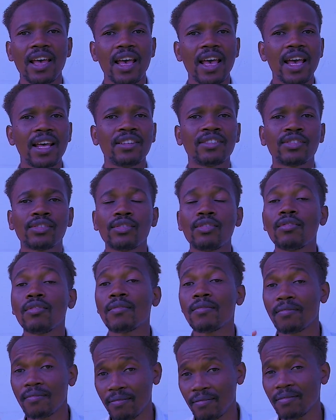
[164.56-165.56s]
And so
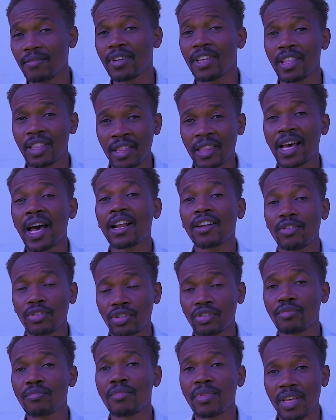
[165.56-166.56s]
that
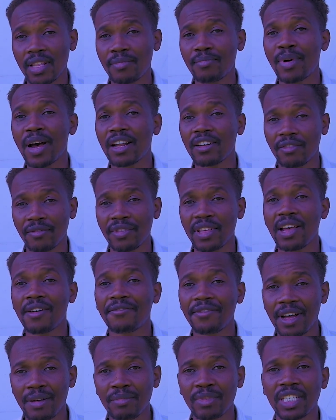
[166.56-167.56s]
also made part of their
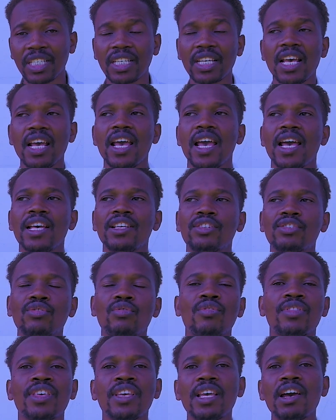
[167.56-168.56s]
family. And
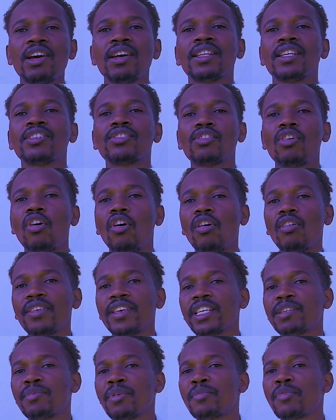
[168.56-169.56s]
so it is all
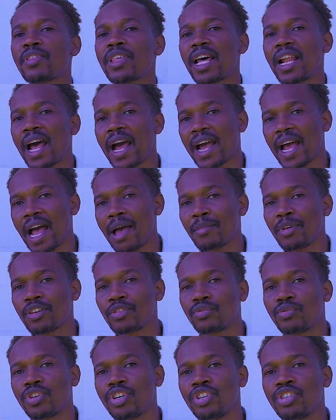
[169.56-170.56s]
these people that are coming
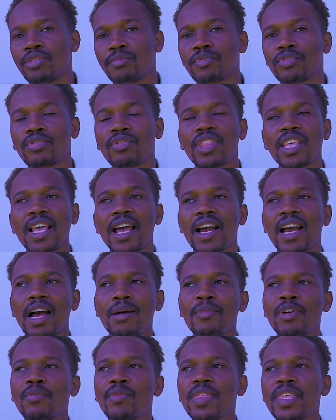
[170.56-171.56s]
to Egypt. So they are
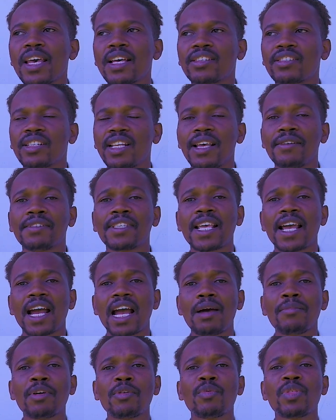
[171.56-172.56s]
coming with their slaves, they are
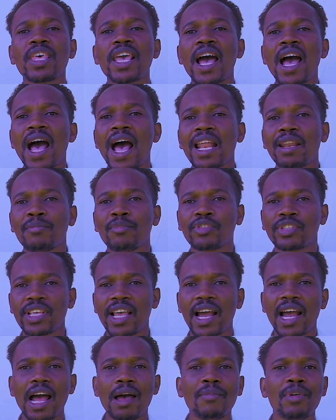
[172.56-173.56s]
coming with their animals, they
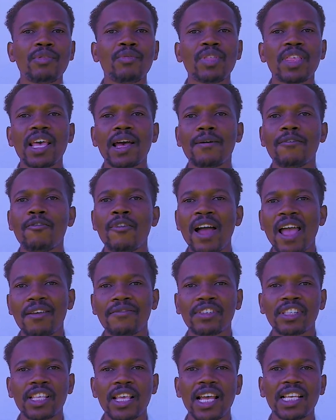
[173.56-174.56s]
are coming with their
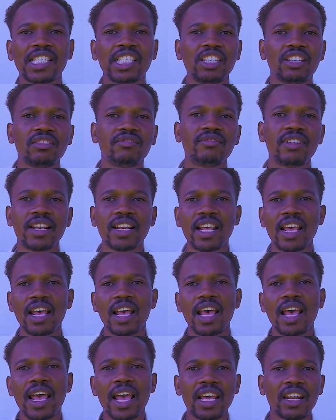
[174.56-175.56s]
wives, their children,
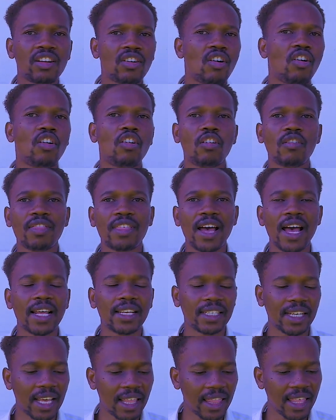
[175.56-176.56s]
and all
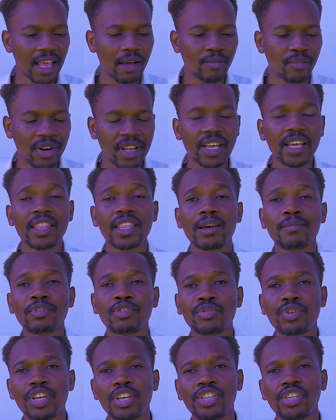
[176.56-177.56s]
that, and they are bringing them
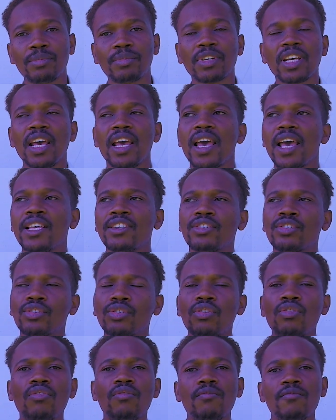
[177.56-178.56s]
to Egypt. And
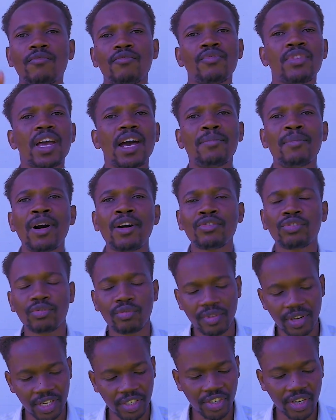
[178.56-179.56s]
so we are about to
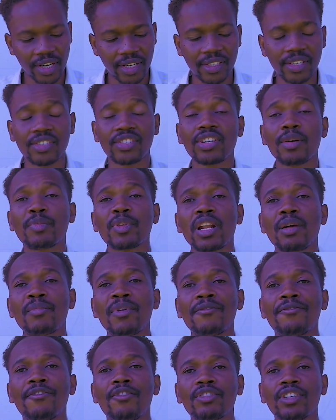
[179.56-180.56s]
read Genesis chapter
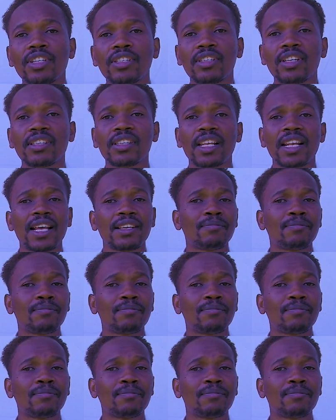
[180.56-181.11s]
number 46.